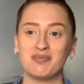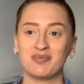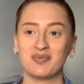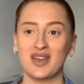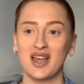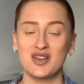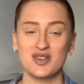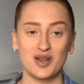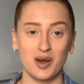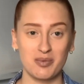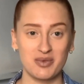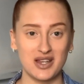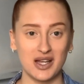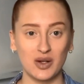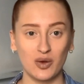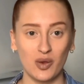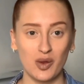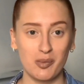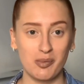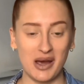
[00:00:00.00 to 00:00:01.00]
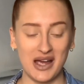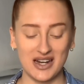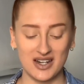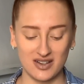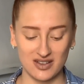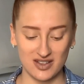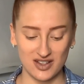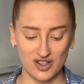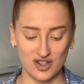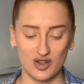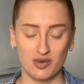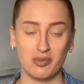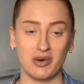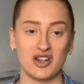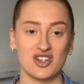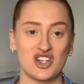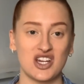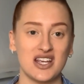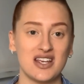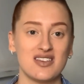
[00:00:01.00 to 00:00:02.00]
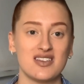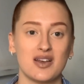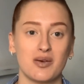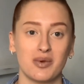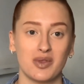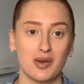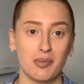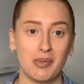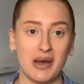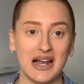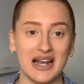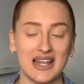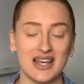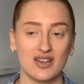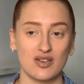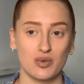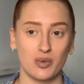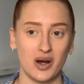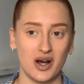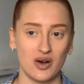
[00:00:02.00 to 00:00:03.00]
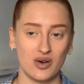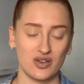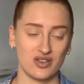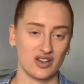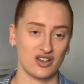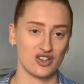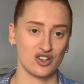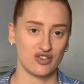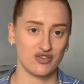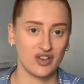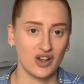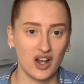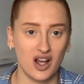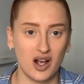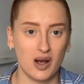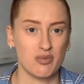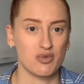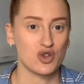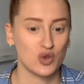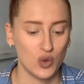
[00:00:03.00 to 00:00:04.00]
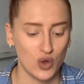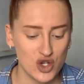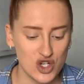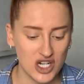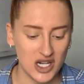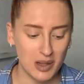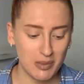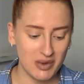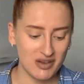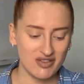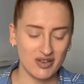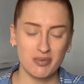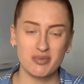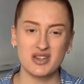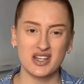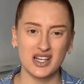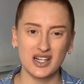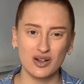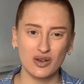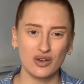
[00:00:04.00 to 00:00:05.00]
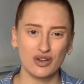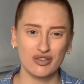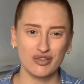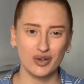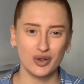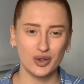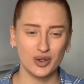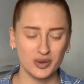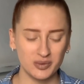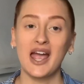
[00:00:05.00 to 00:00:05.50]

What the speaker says: So I'm sitting on the bed because it's just much easier with the belly as well, because I just feel like I'm squashing him if I'm sitting on the floor.